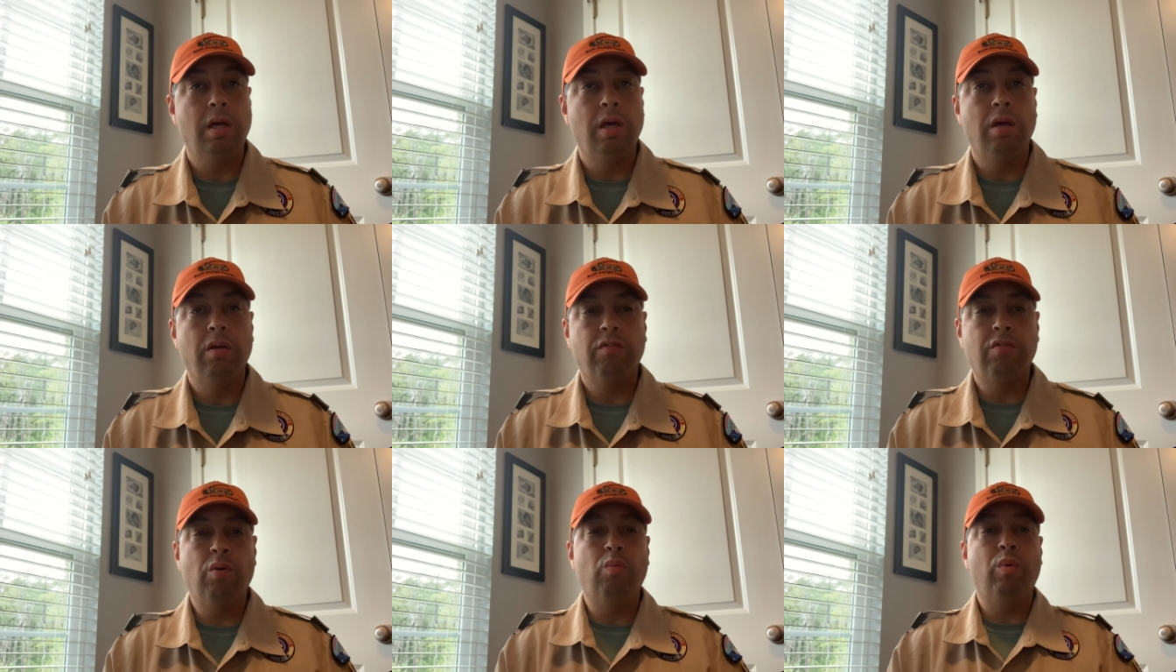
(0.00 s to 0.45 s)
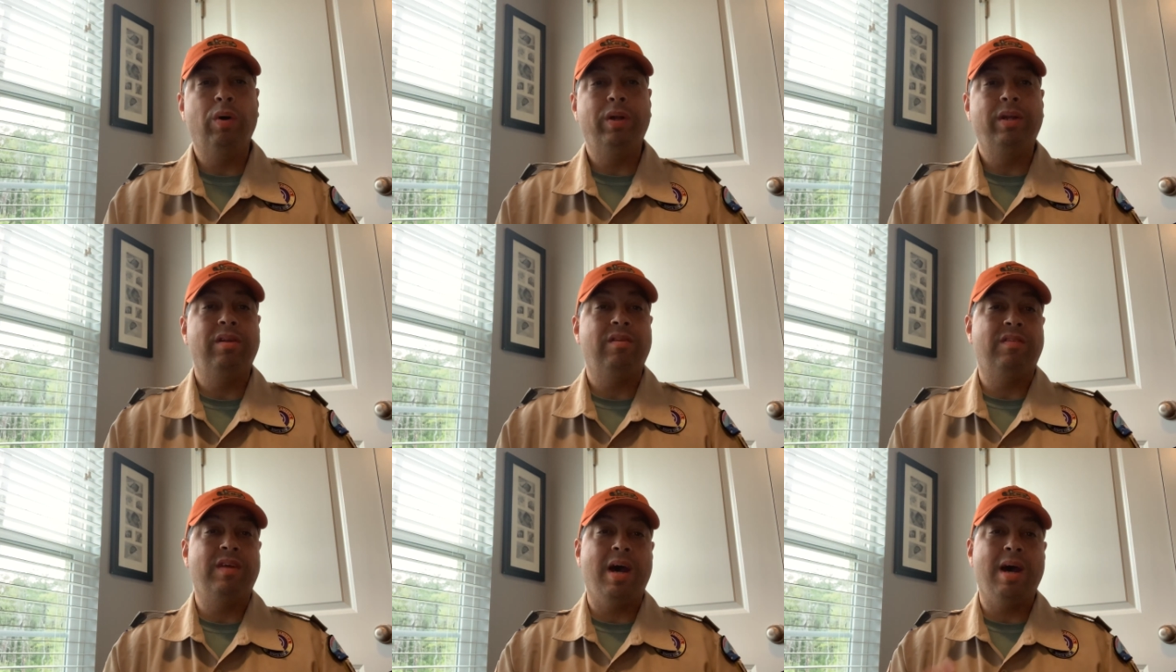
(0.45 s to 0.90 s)
So what
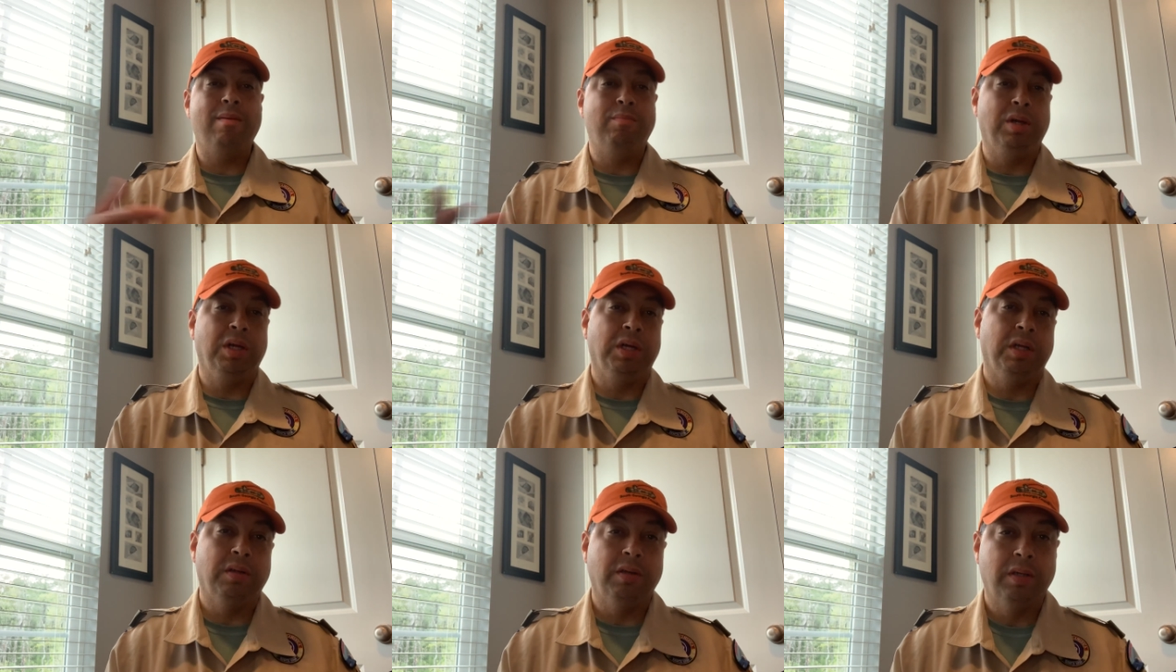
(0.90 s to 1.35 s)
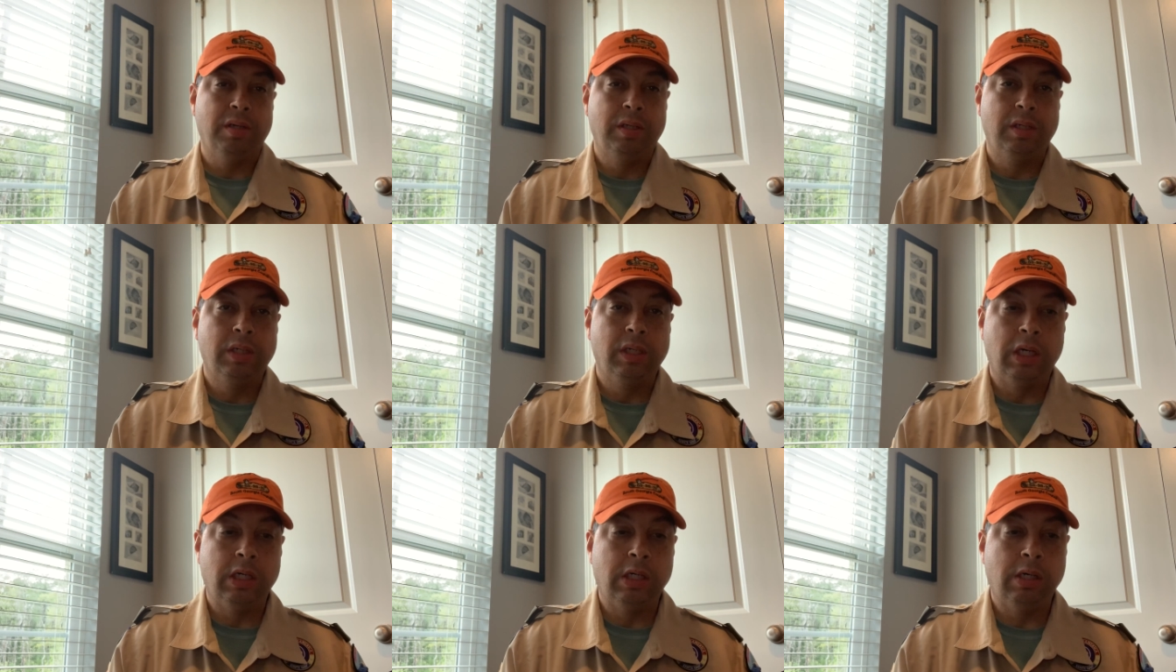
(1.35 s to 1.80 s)
does that mean?
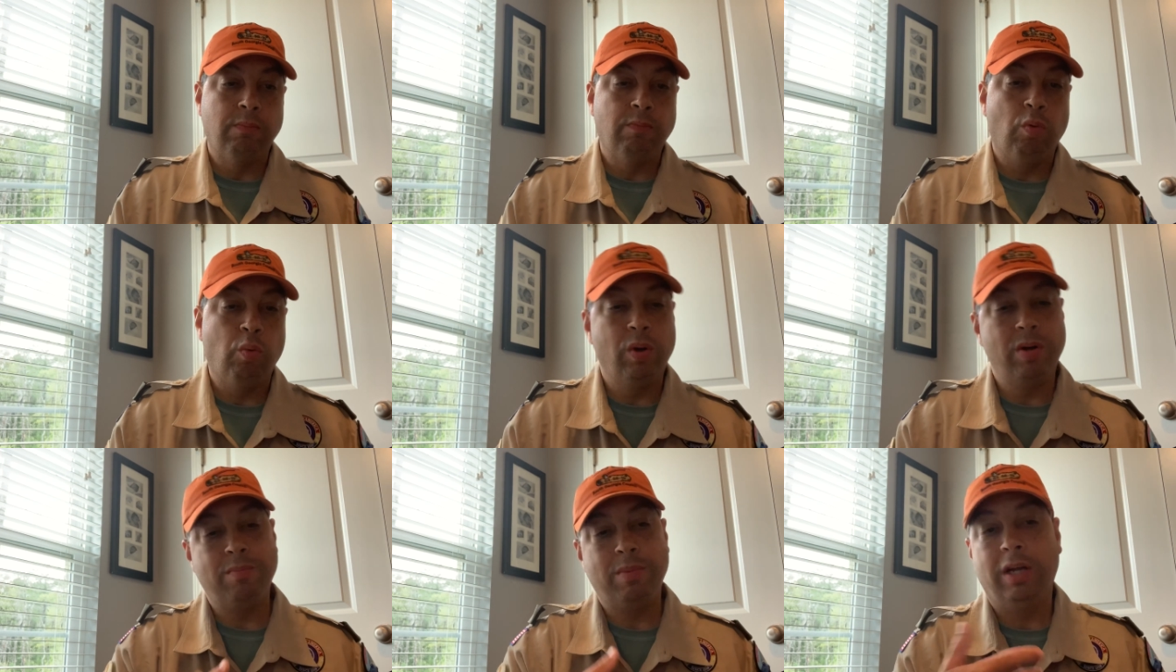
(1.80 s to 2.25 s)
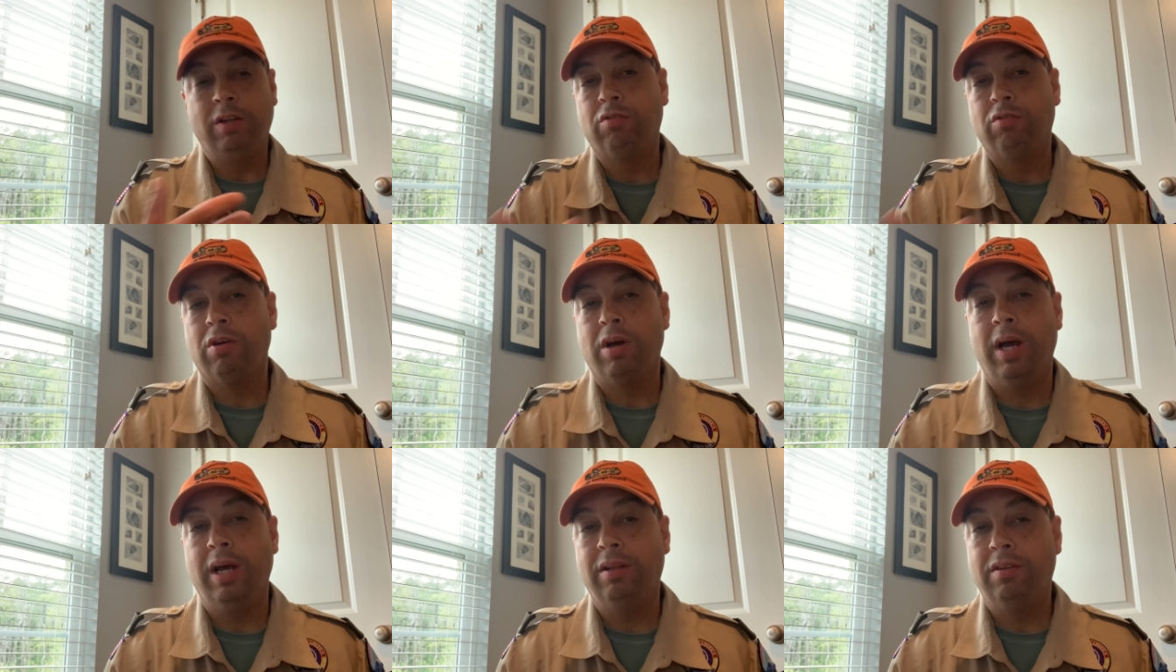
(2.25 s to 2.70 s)
What am I
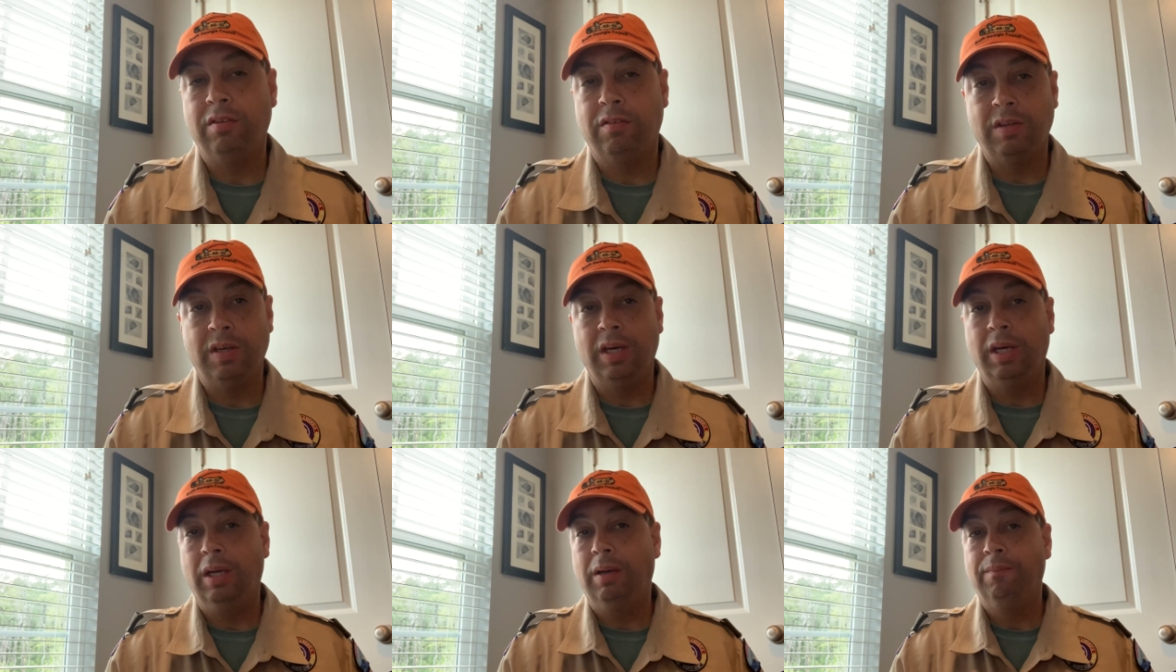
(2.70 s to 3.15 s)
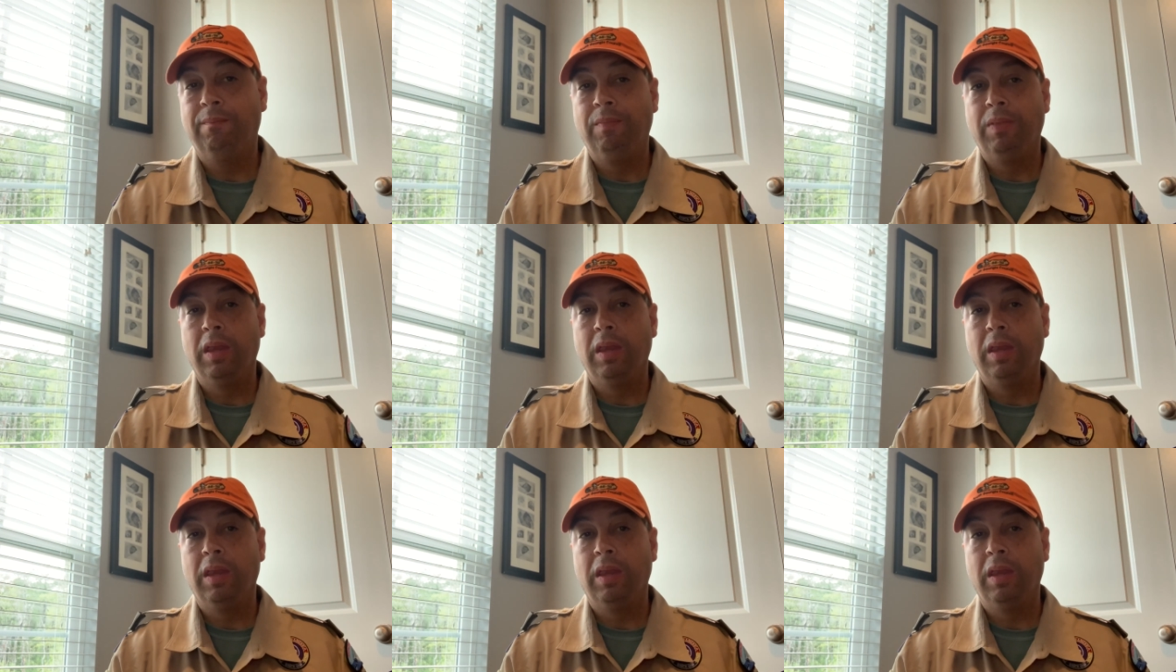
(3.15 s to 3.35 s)
trying to say?